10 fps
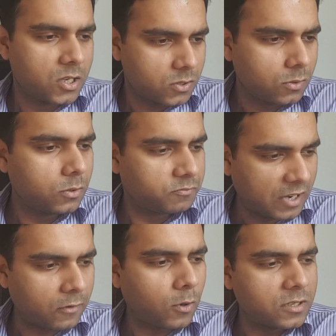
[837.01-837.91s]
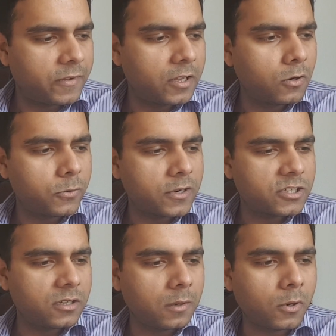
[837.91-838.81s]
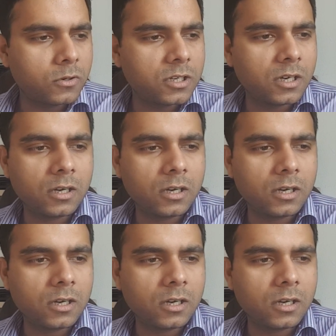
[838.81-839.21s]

So that was a very good question about